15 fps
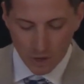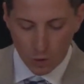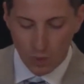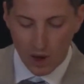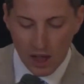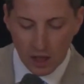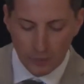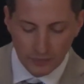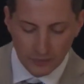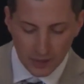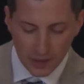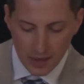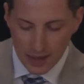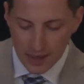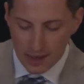
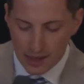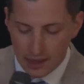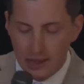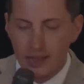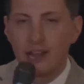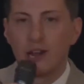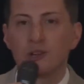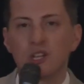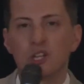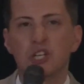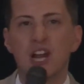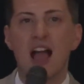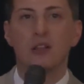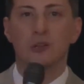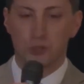Well, here's a
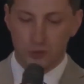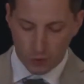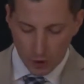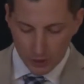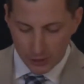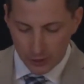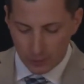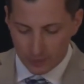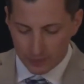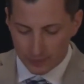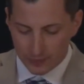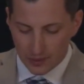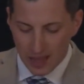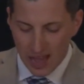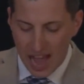challenge for you.
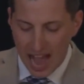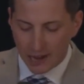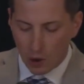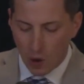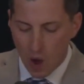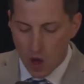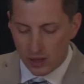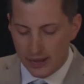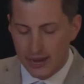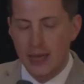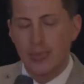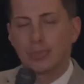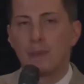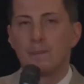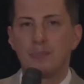I call
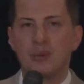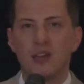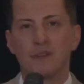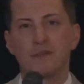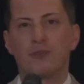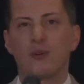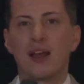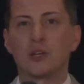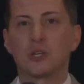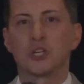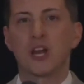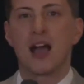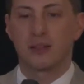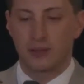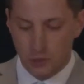it the Be a Friend
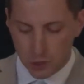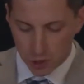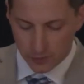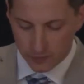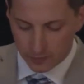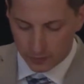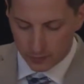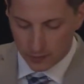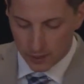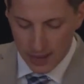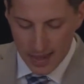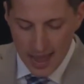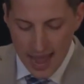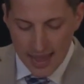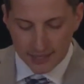Challenge.
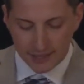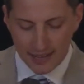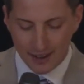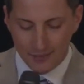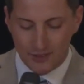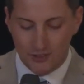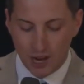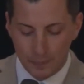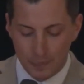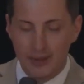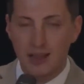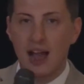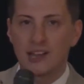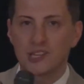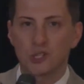Instead of
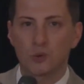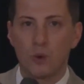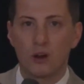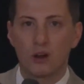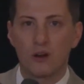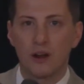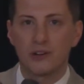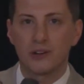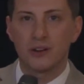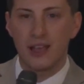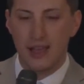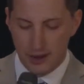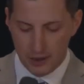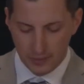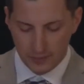dumping ice water on your
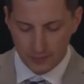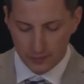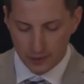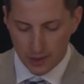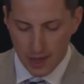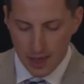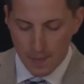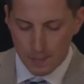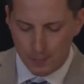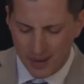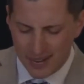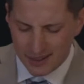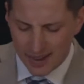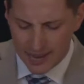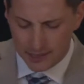head,
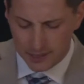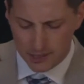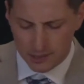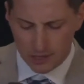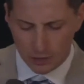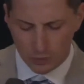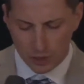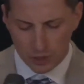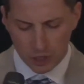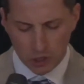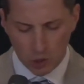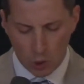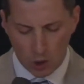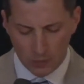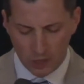be nice to someone you
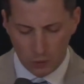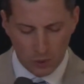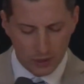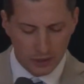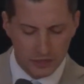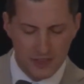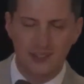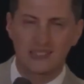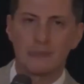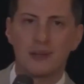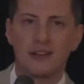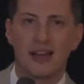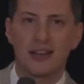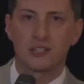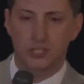normally wouldn't think to be
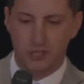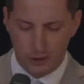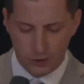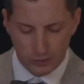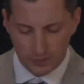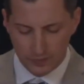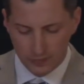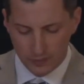nice to.